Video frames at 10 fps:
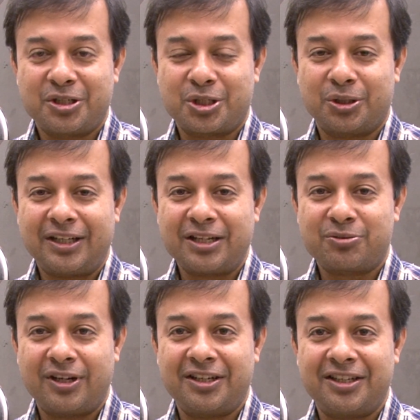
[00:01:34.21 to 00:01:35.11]
So
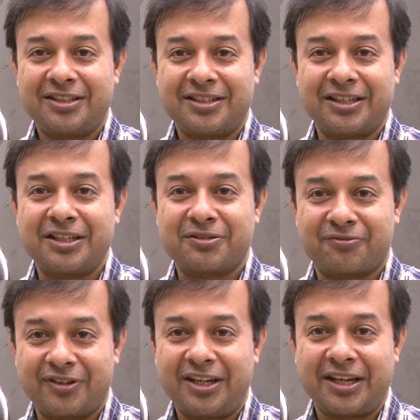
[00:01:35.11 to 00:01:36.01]
that's why it is, it is
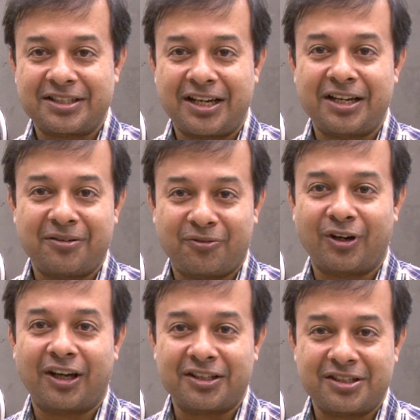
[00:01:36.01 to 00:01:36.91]
very exciting for
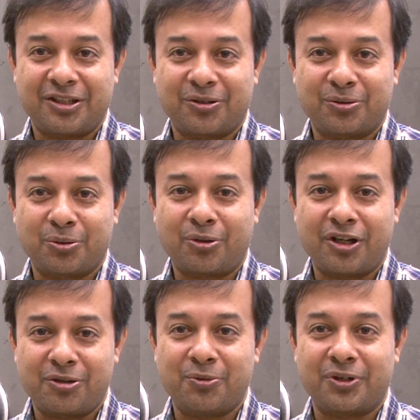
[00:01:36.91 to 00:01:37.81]
us to, to
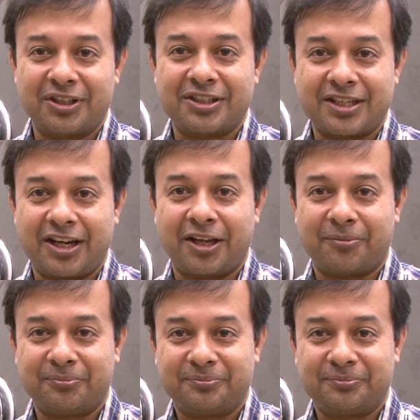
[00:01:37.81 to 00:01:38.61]
contribute in this area.